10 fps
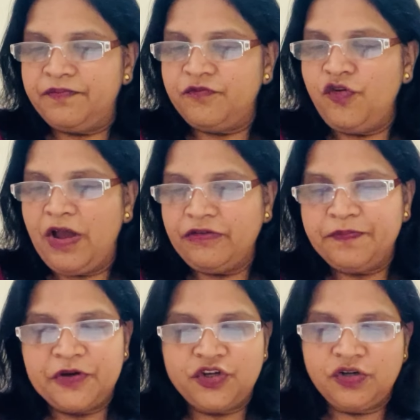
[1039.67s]
you have the
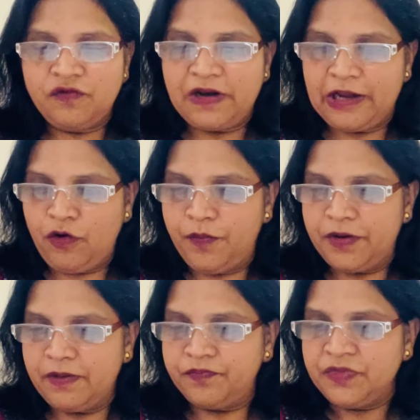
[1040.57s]
patient of
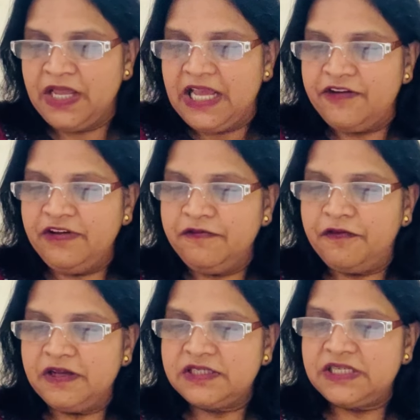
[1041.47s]
lycopodium, he will
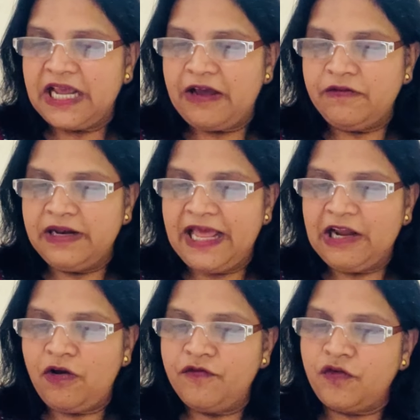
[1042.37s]
first have
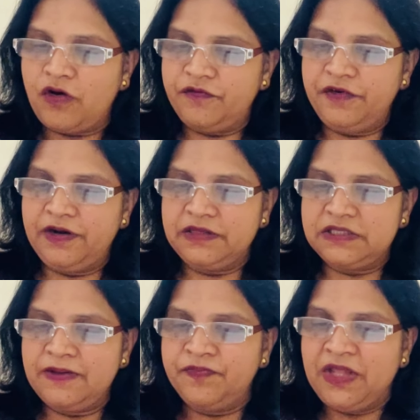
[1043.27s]
lack of
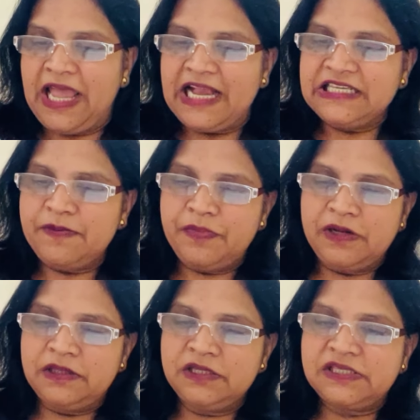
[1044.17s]
confidence.
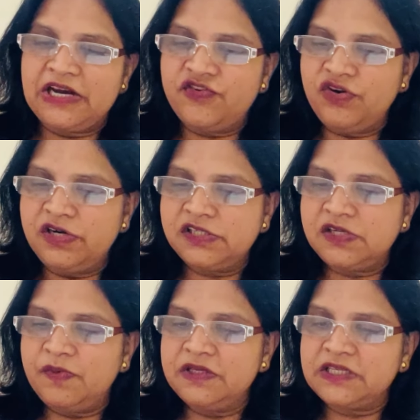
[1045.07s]
Example, the central
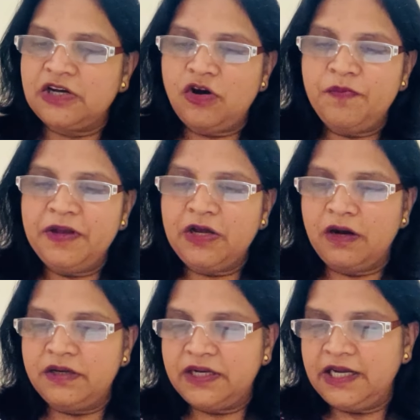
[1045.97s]
disturbance cannot be
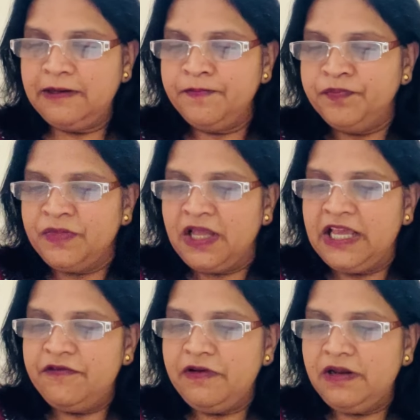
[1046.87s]
contained,
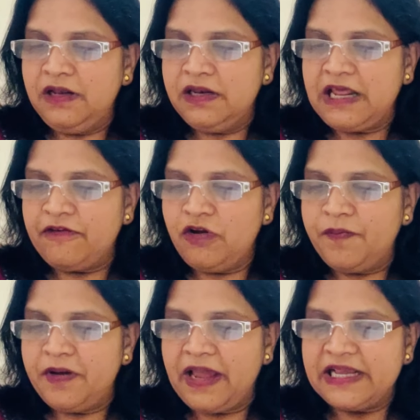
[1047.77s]
he will
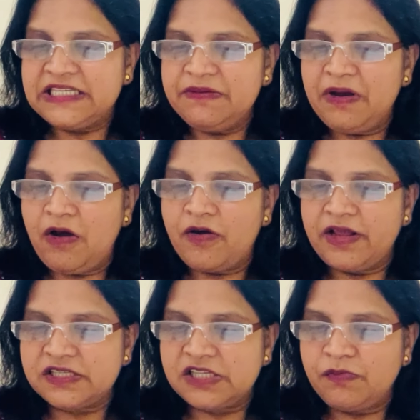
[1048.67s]
develop a eczema or
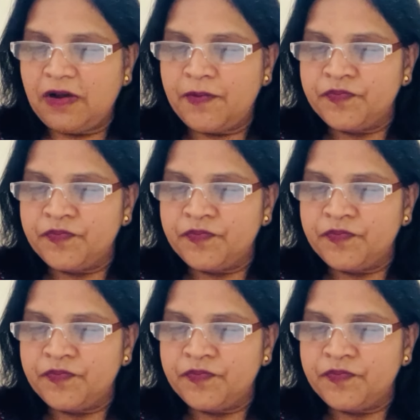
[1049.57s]
asthma.